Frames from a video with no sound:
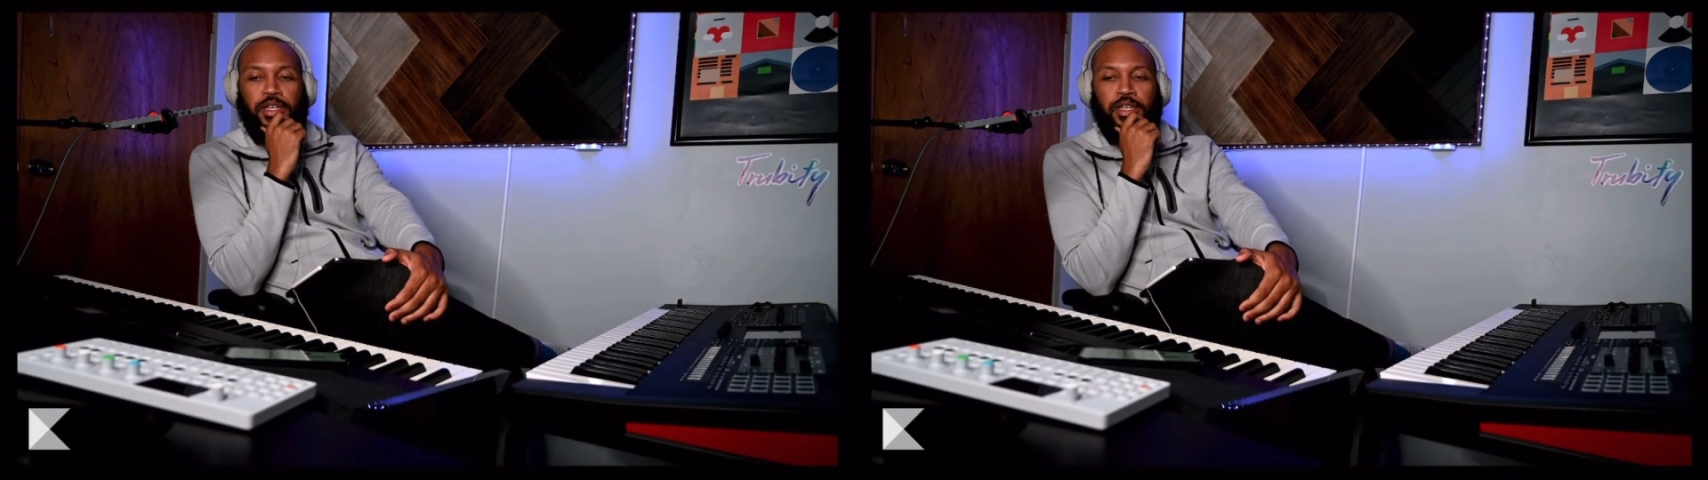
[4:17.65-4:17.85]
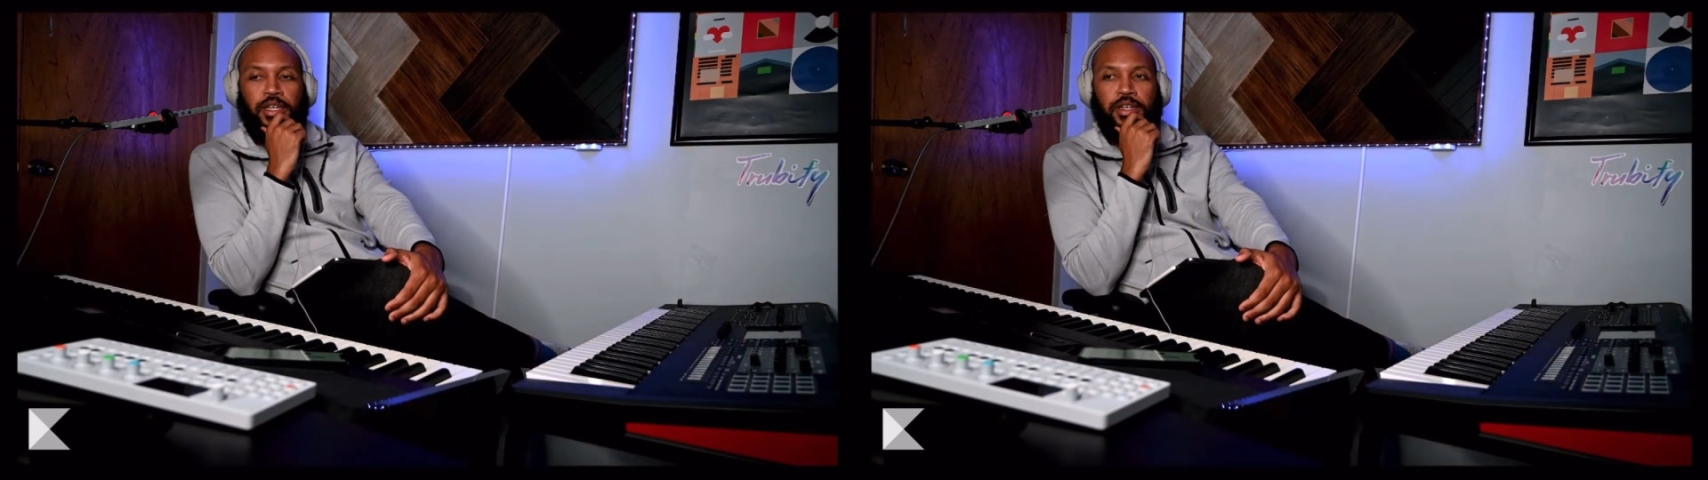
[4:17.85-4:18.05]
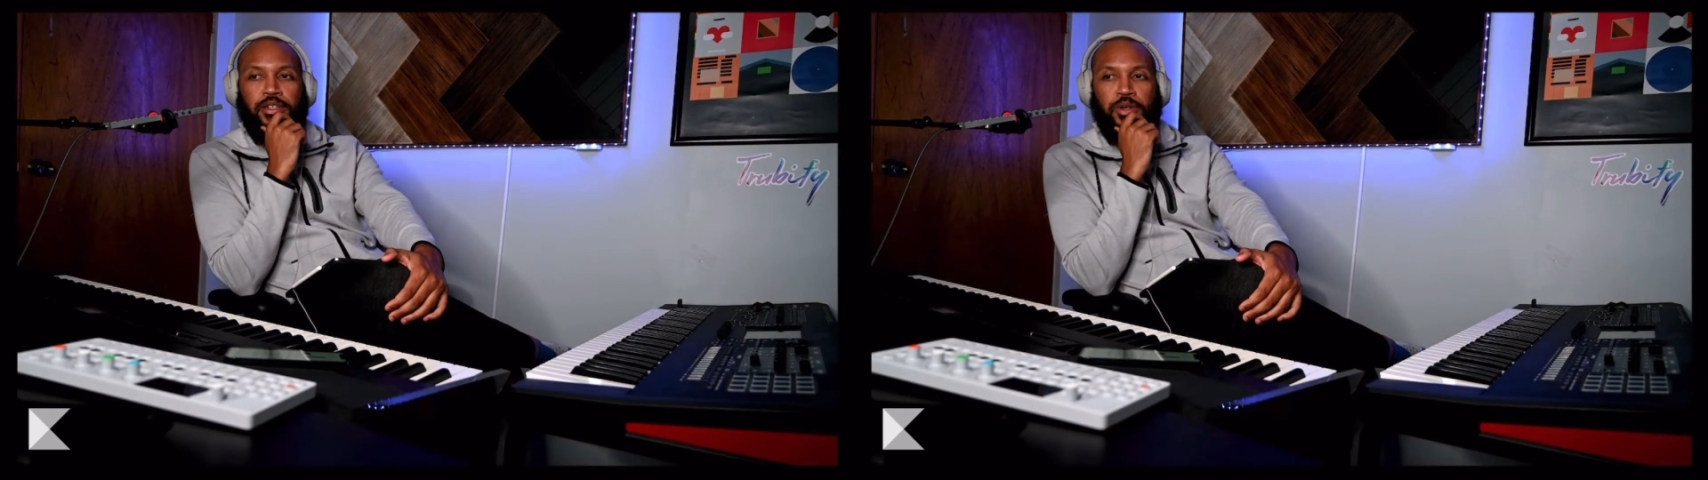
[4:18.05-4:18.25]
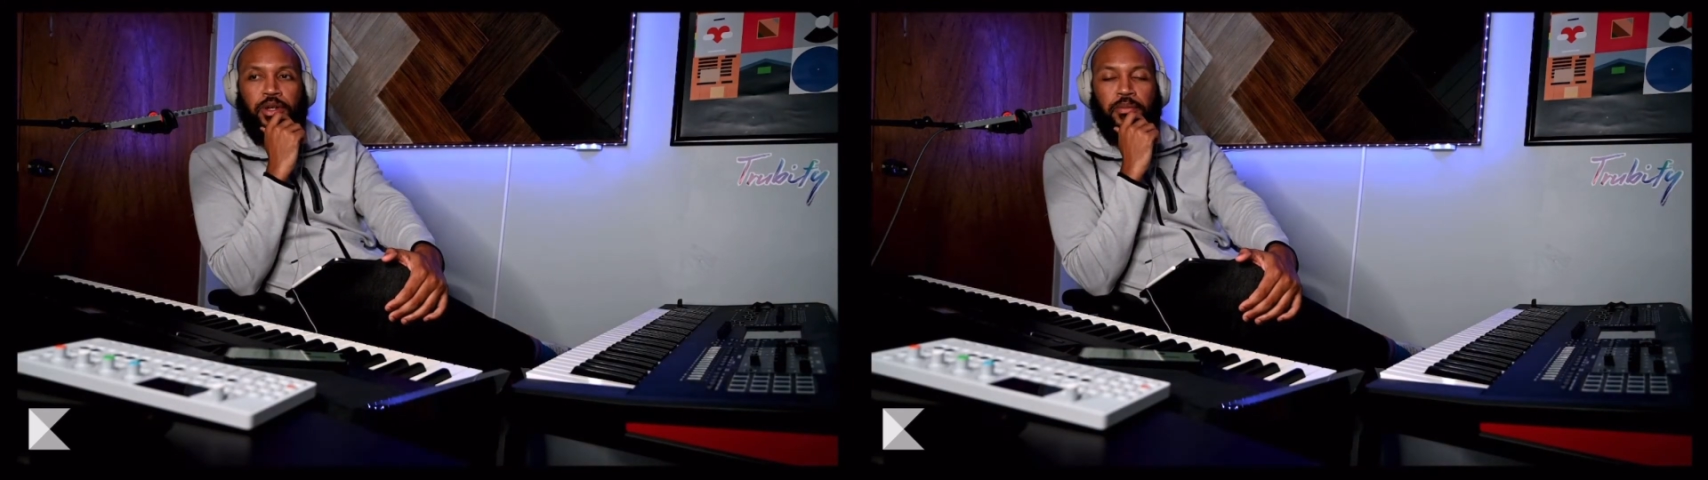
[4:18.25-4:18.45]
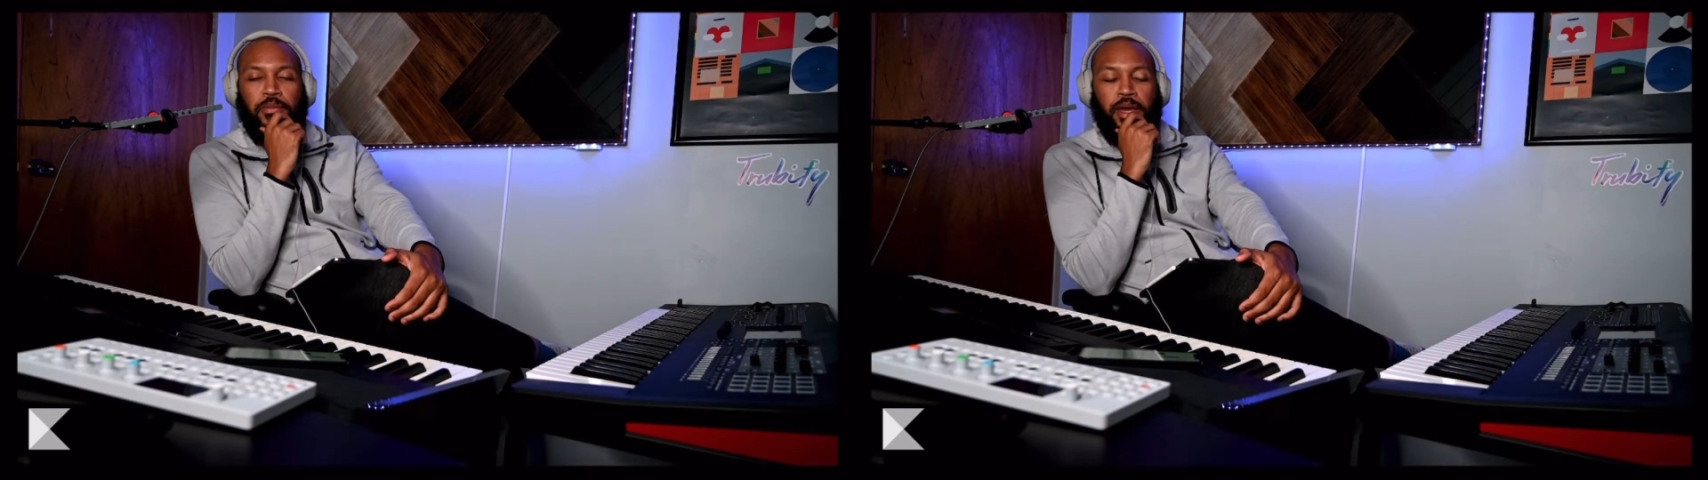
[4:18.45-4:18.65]
and
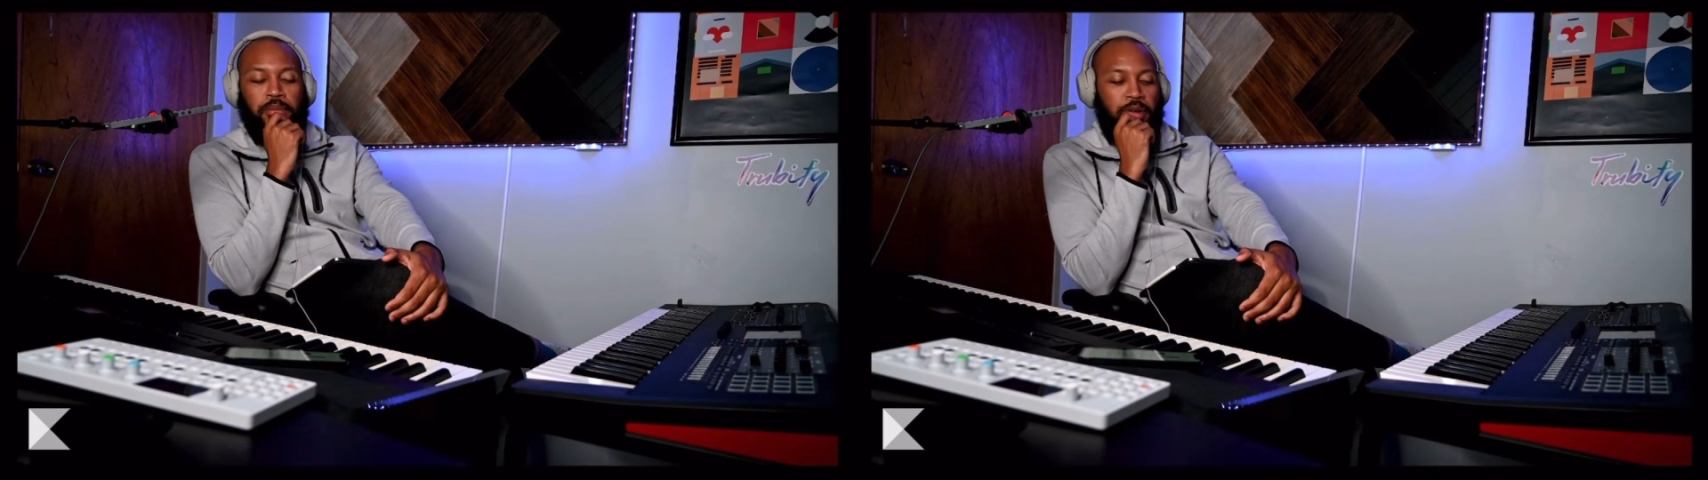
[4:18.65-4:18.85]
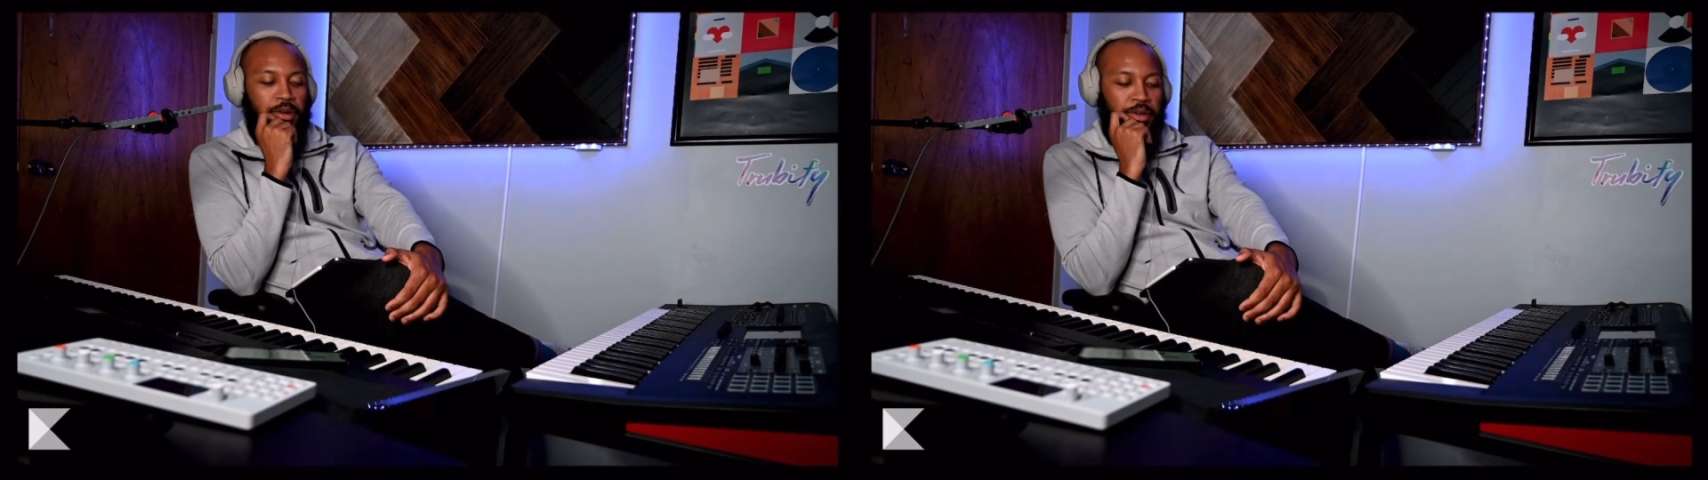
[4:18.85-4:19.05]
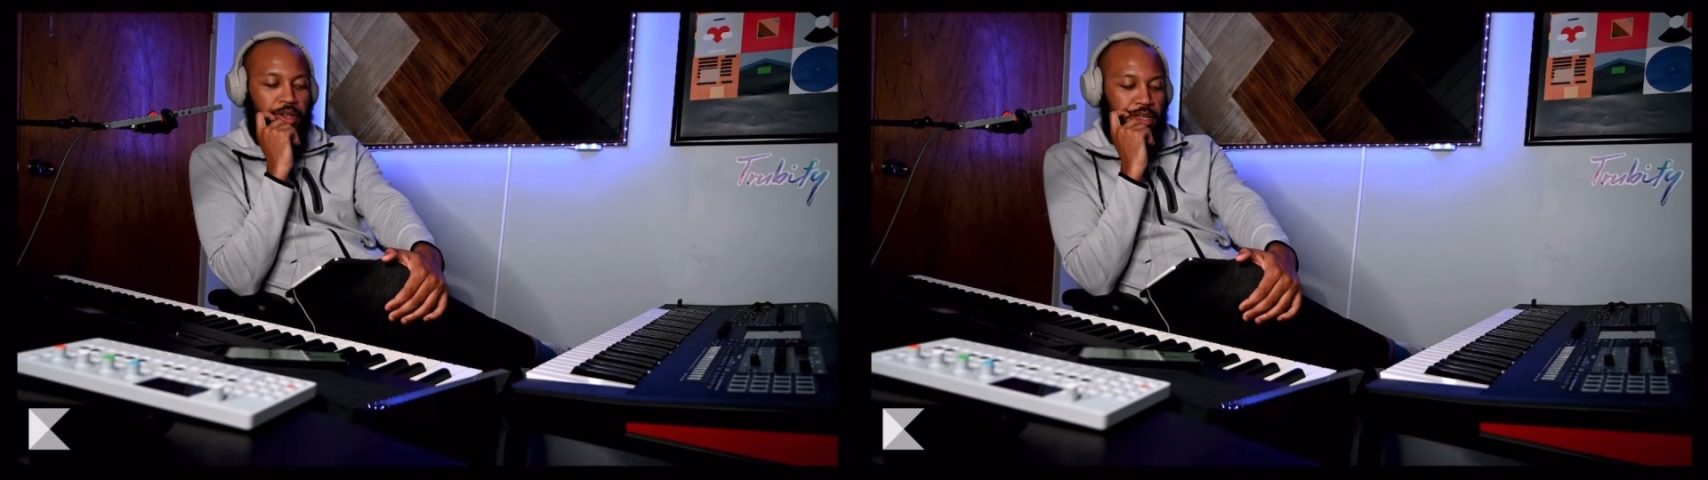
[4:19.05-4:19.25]
joining back, bro.